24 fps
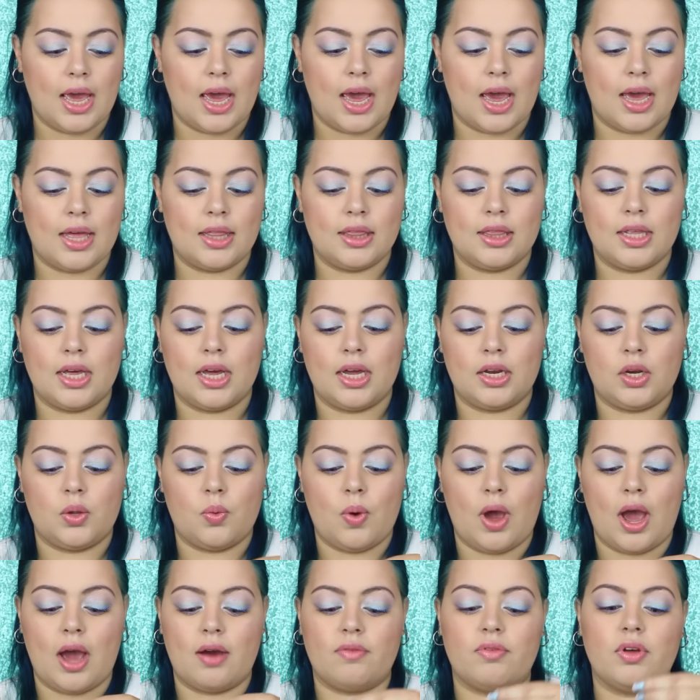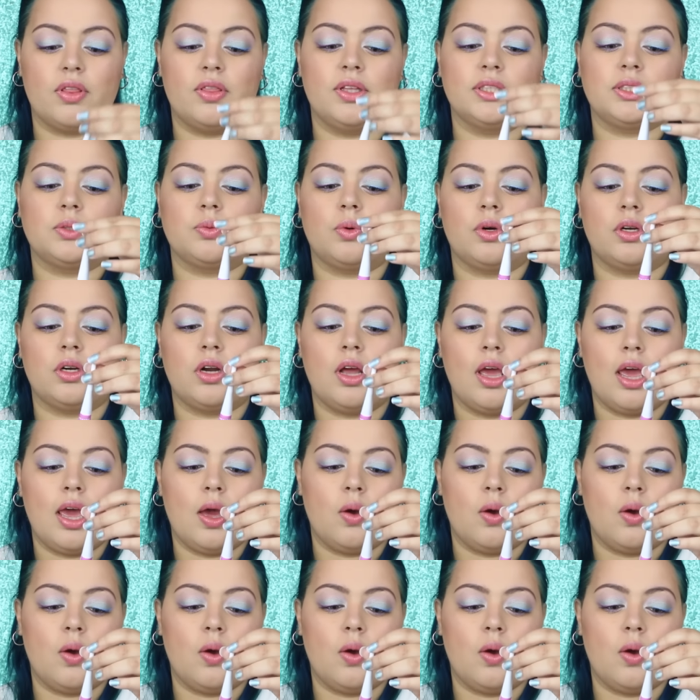And then you have this one,